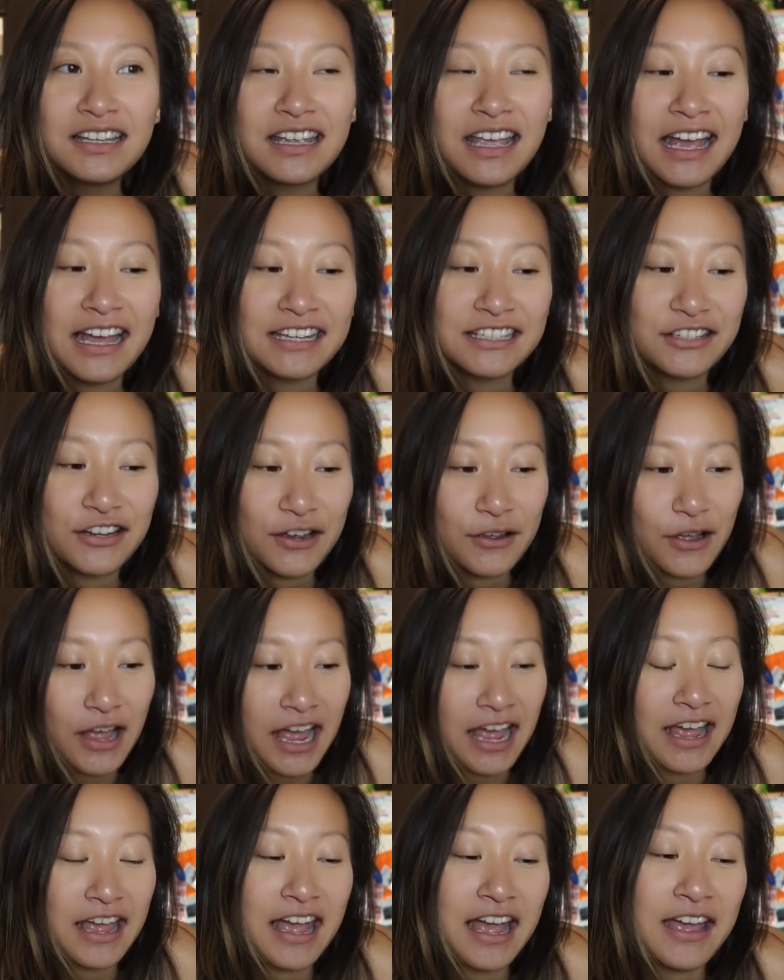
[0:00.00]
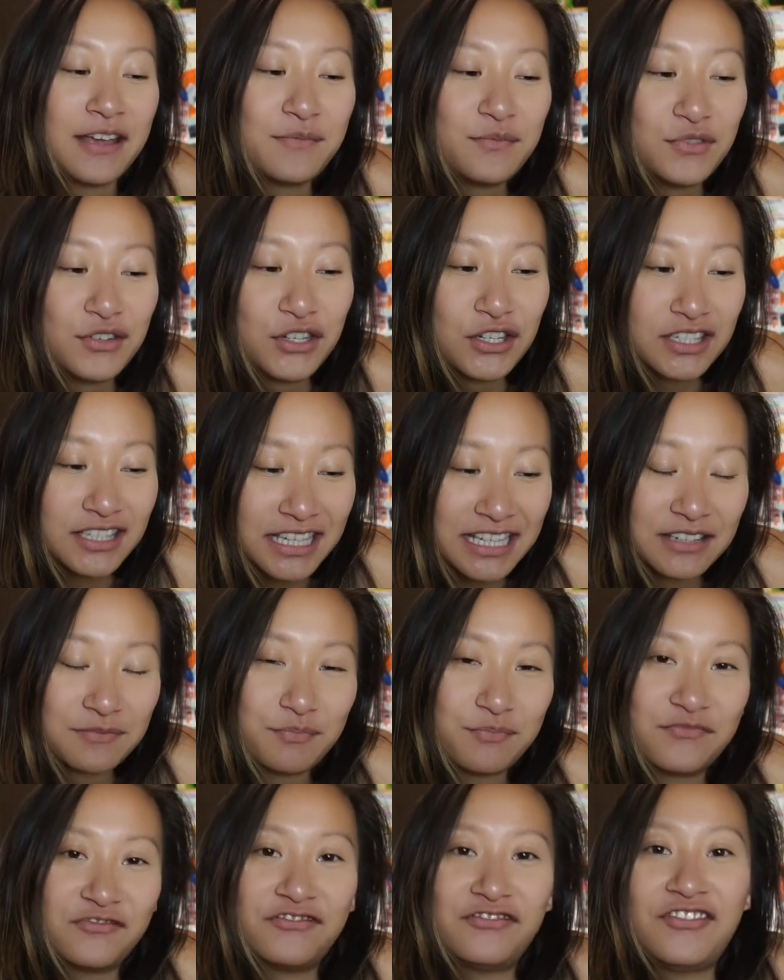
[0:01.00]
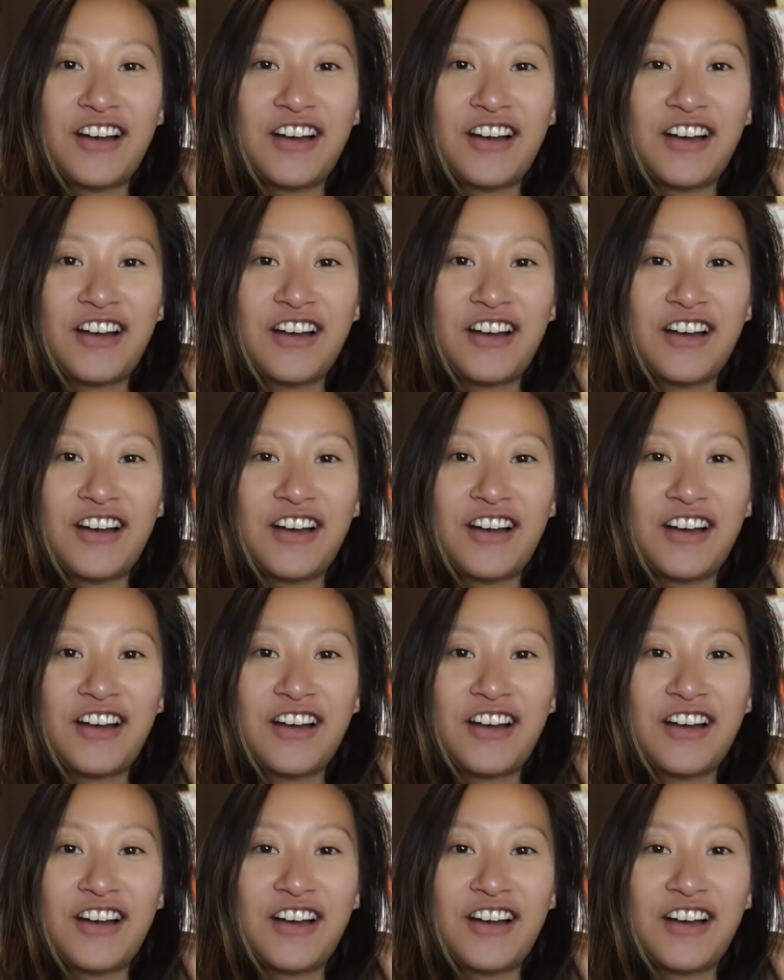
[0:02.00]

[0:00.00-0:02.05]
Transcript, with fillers: Yeah, so I, I'm just like